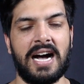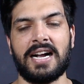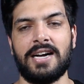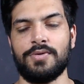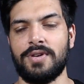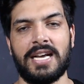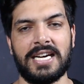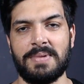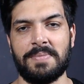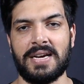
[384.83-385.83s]
Hakka noodle, I
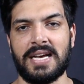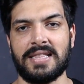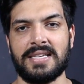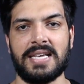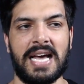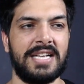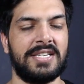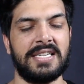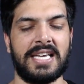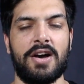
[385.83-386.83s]
remember like this.
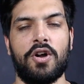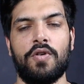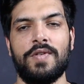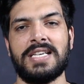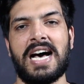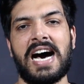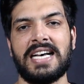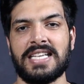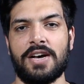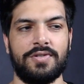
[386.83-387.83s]
H and K are always
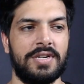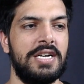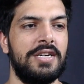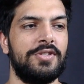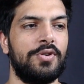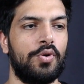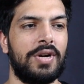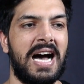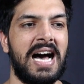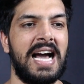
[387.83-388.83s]
A sound. So
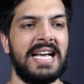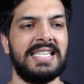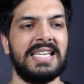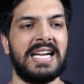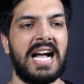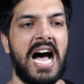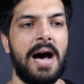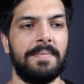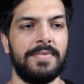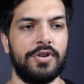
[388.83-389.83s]
Ka as in
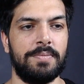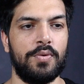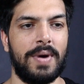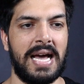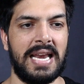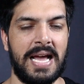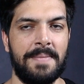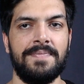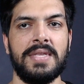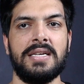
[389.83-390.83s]
calm, you remove
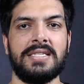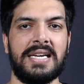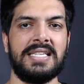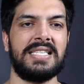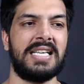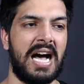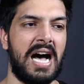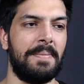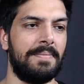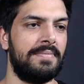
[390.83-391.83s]
LM, so that is
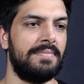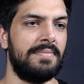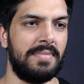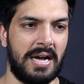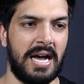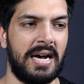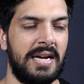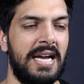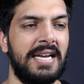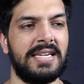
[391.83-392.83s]
calm. Ha
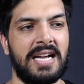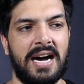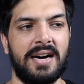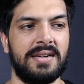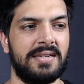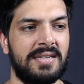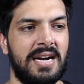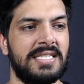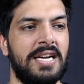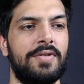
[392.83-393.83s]
and
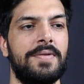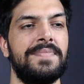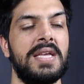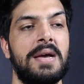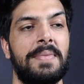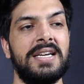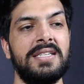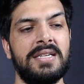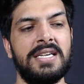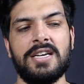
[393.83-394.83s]
Ka sound. But
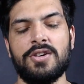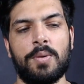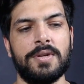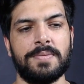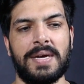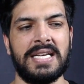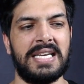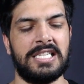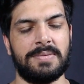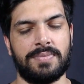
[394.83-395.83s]
in a normal spelling
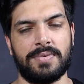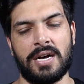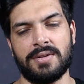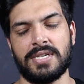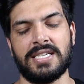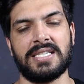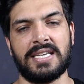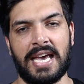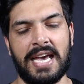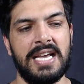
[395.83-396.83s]
is pronounced as
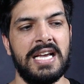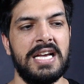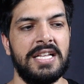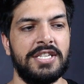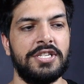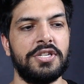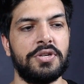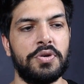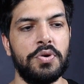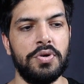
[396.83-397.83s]
K. This is
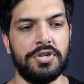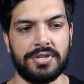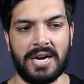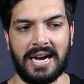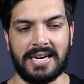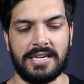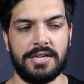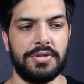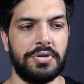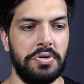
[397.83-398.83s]
Kühlschrank.
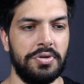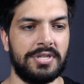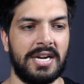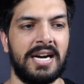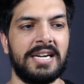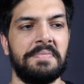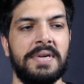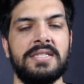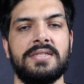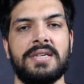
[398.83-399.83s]
Kühlschrank
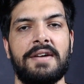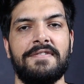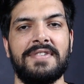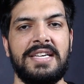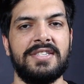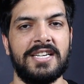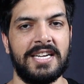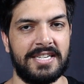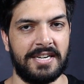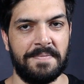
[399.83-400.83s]
means
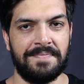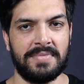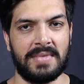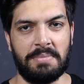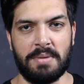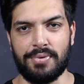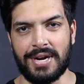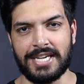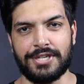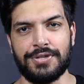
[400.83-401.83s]
refrigerator. Let me
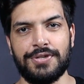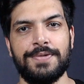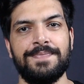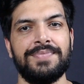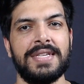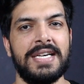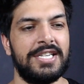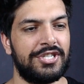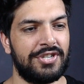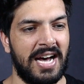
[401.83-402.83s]
break it to you.
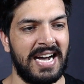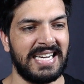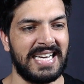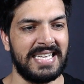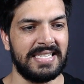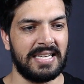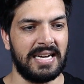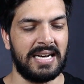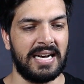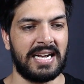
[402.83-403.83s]
Schrank is
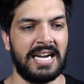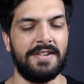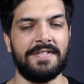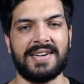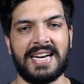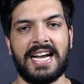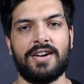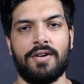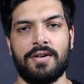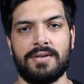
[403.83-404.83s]
a kind of a
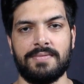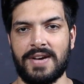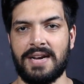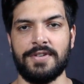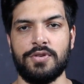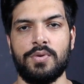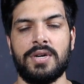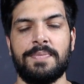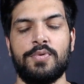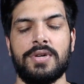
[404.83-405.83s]
rack or wherever you
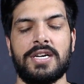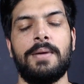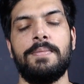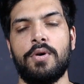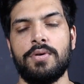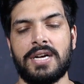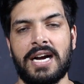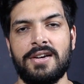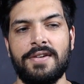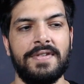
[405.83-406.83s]
want to put cupboard
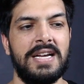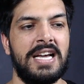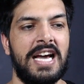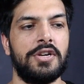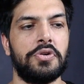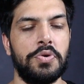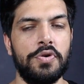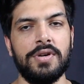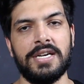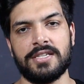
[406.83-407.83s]
kind of, and
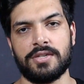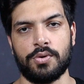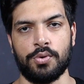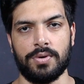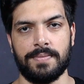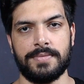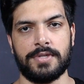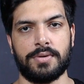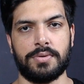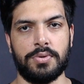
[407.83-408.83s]
Kühl is cool.
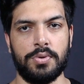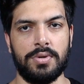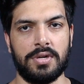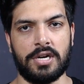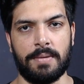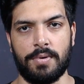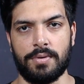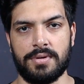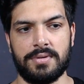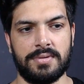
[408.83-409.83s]
So cool
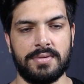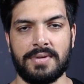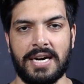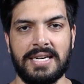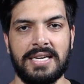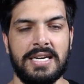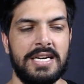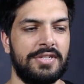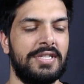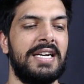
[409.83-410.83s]
cupboard, right?
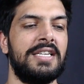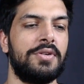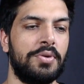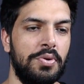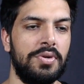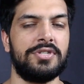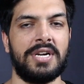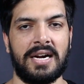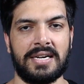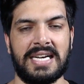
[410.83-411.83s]
So that is
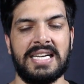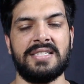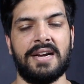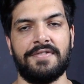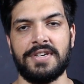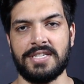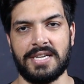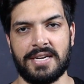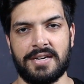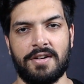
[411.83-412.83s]
Kühlschrank is
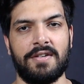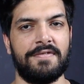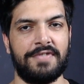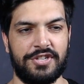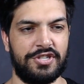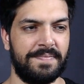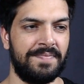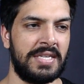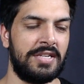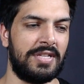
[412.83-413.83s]
refrigerator or a fridge.
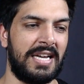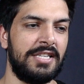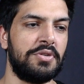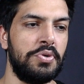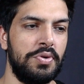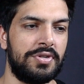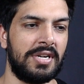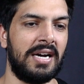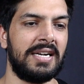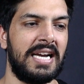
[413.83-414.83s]
So that is
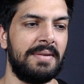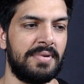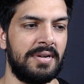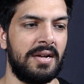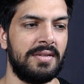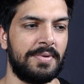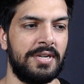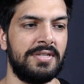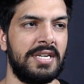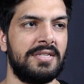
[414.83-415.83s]
Kühlschrank, and
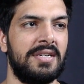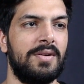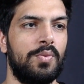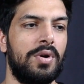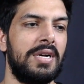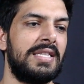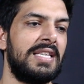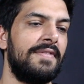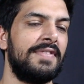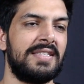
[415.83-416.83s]
pronunciation in a word
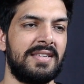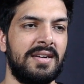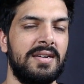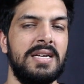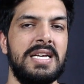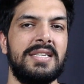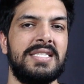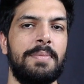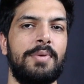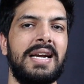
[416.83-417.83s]
itself is K.
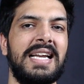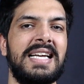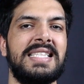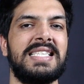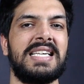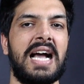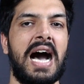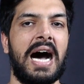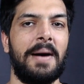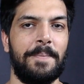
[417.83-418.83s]
Separately it's
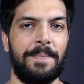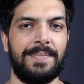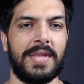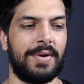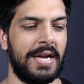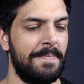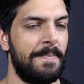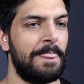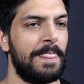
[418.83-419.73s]
Ka. Okay.